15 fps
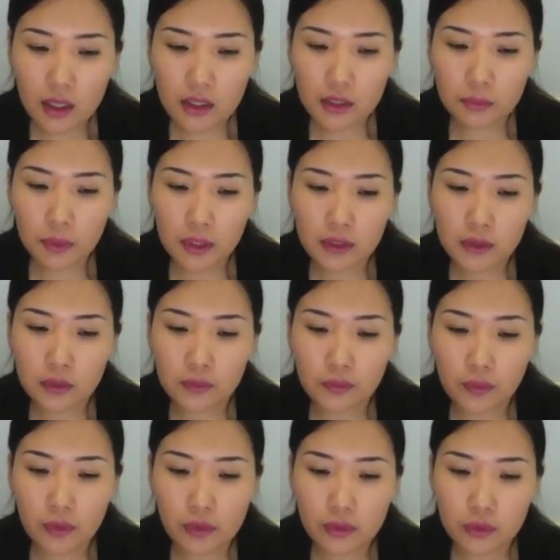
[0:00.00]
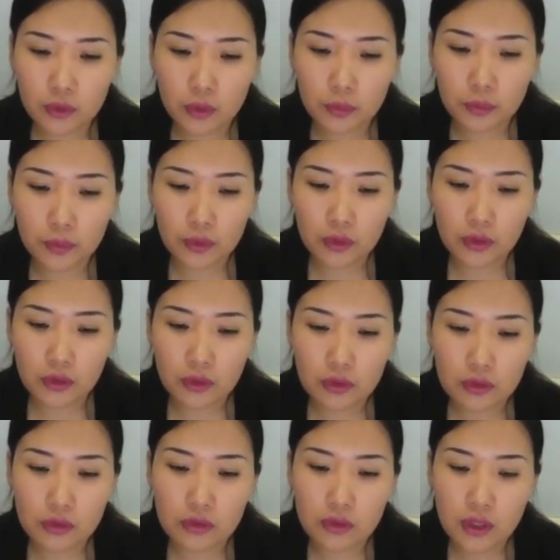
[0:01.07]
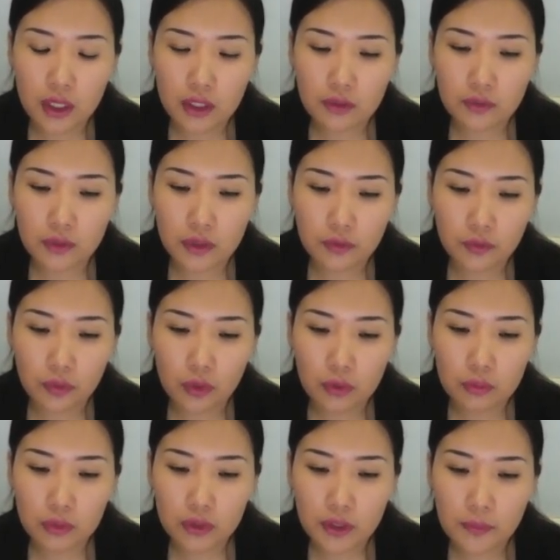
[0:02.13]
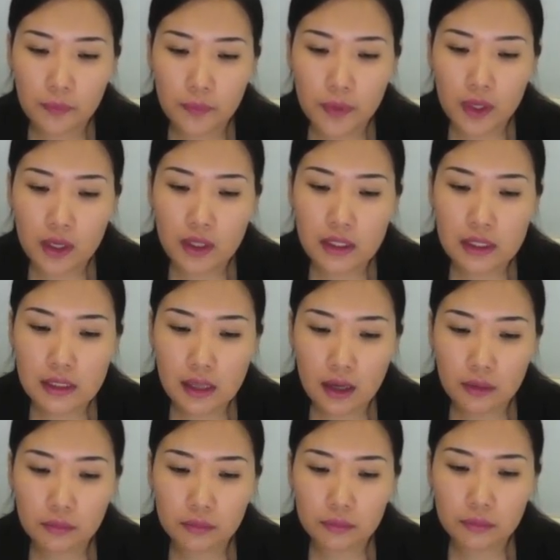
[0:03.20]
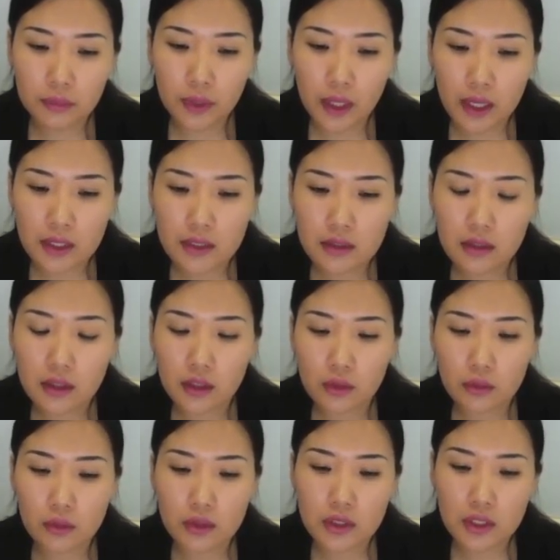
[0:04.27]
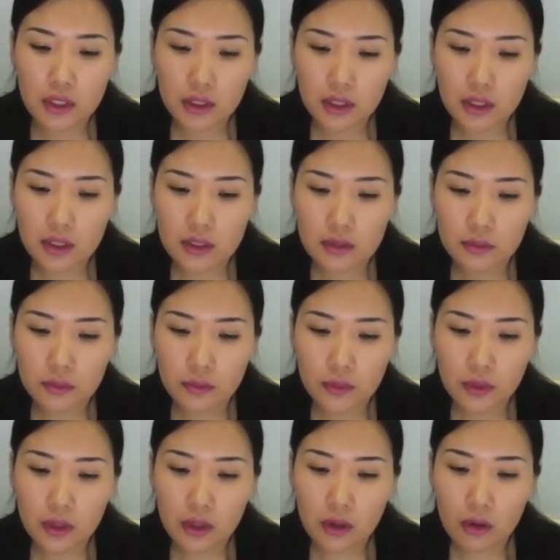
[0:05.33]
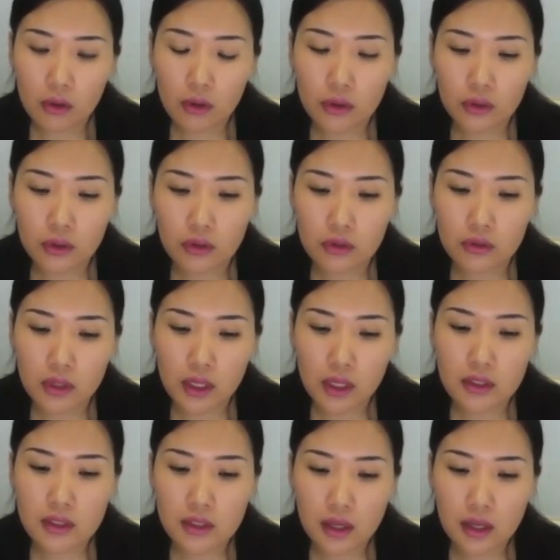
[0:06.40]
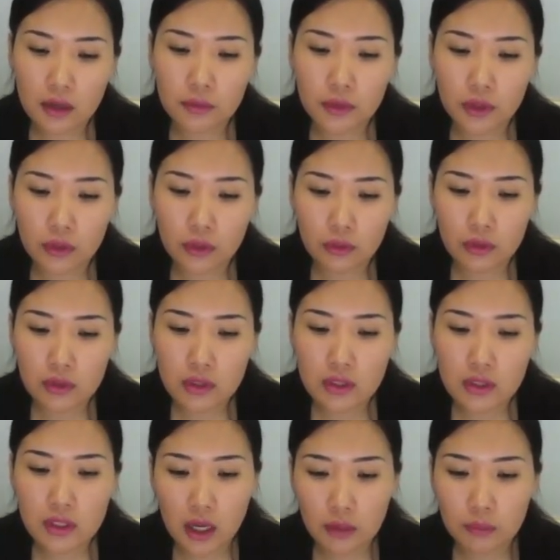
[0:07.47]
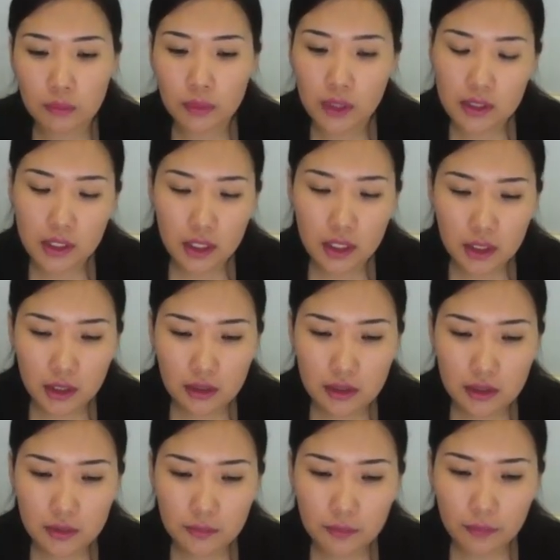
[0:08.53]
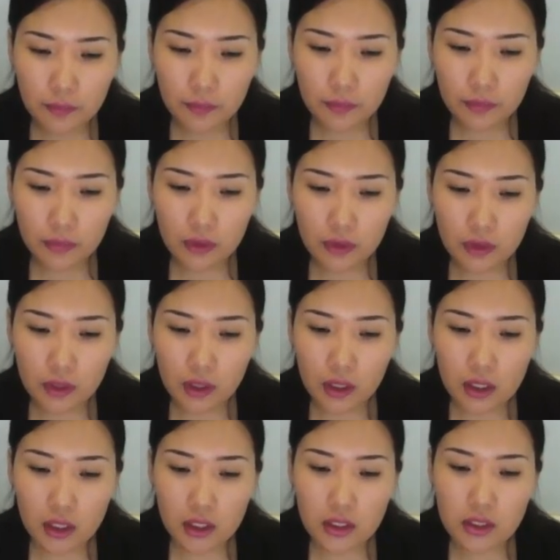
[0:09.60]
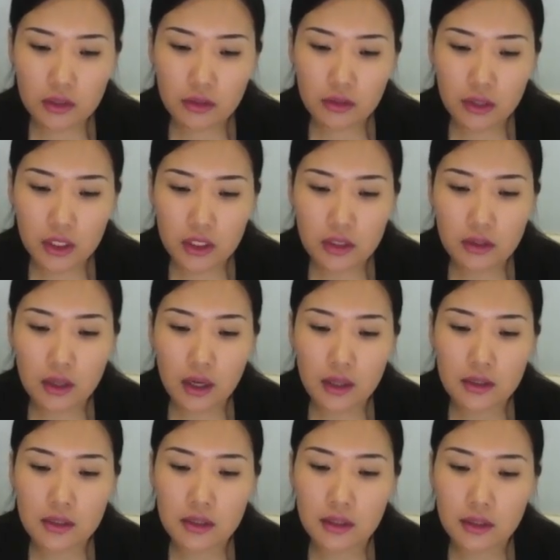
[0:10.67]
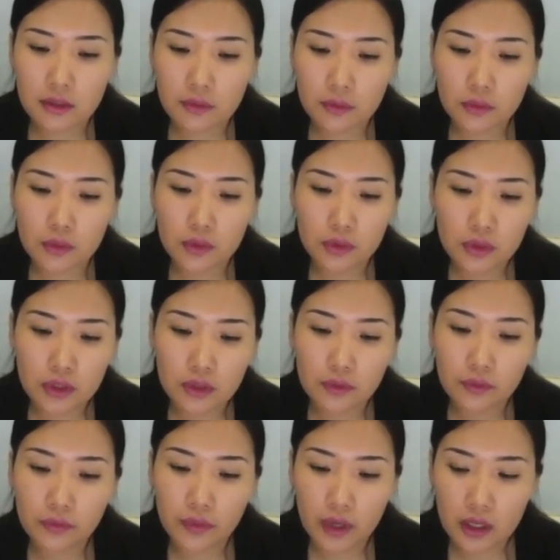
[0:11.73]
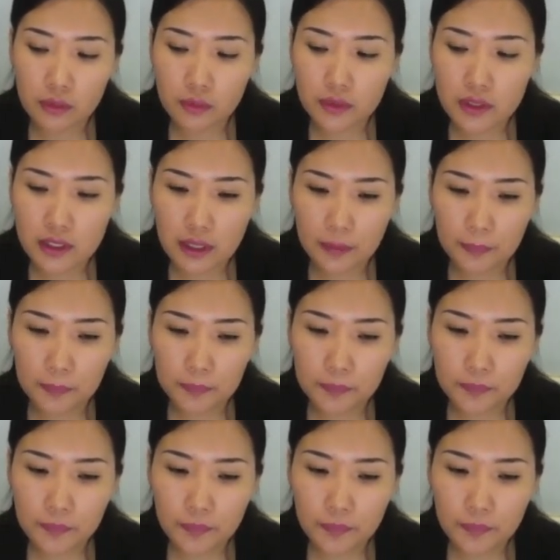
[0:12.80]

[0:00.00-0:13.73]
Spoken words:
In the body of for loop, you should write the formula sum plus equals index, or you can write sum equals sum plus index. Each iteration adds to the variable sum.